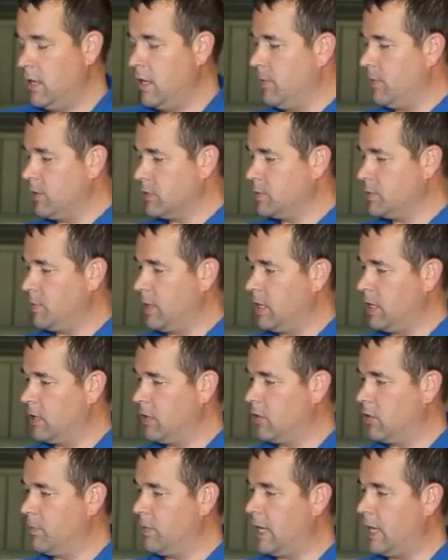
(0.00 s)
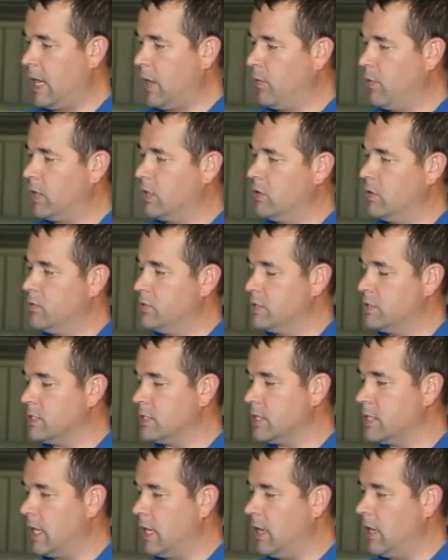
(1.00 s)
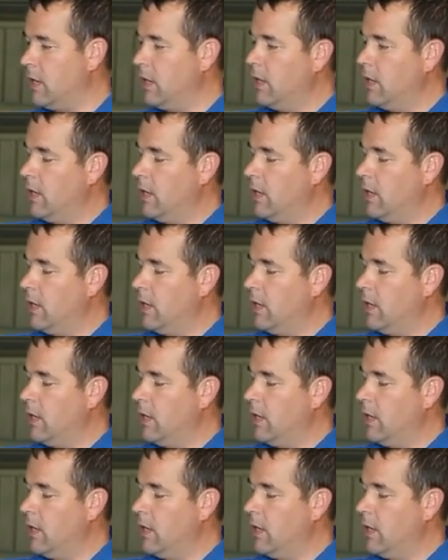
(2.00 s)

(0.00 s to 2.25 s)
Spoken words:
I'll explain in a little bit how we can lose the sand.